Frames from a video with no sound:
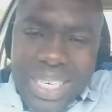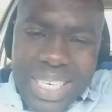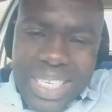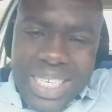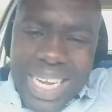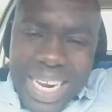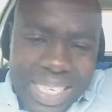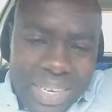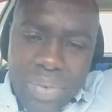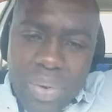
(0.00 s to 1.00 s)
Industrial
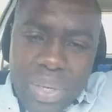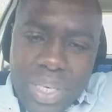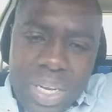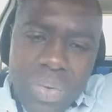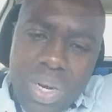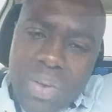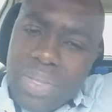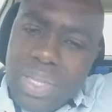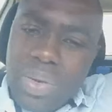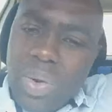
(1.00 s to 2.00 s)
revolution,
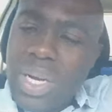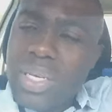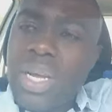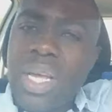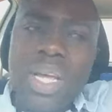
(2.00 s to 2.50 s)
whatever they call it.